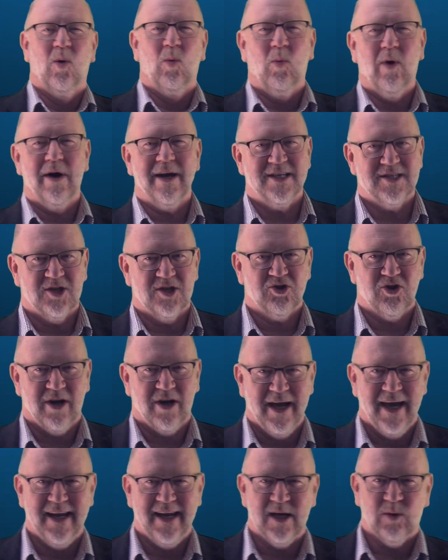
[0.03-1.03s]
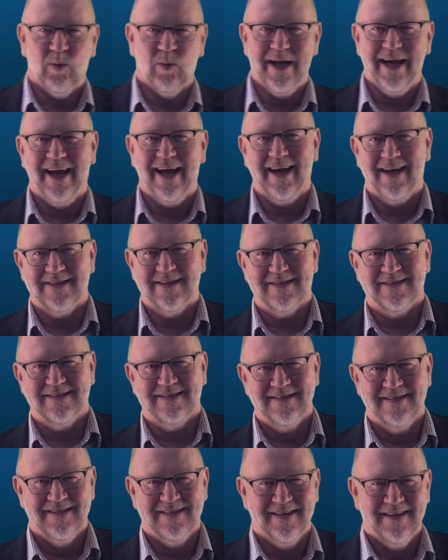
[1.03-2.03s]
What is a triadic
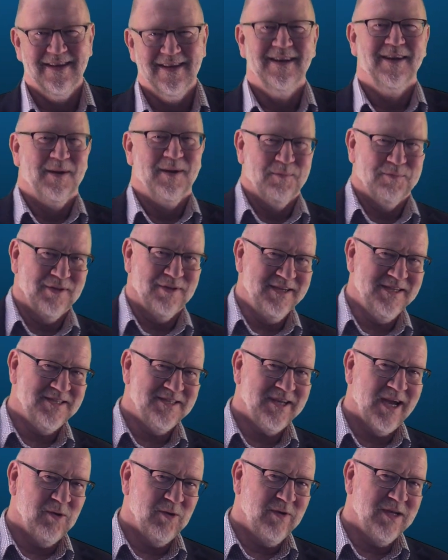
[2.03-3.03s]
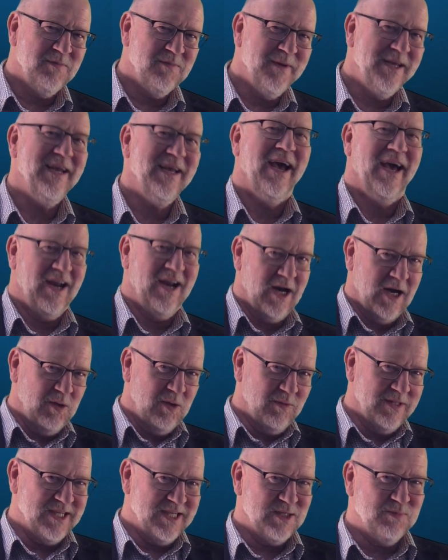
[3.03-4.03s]
warehouse? Please stay with me and I
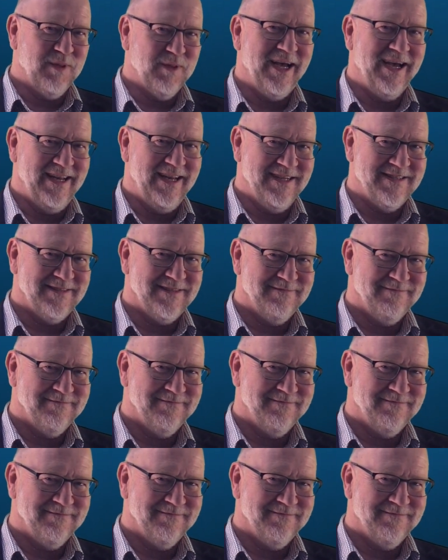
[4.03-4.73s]
will explain it.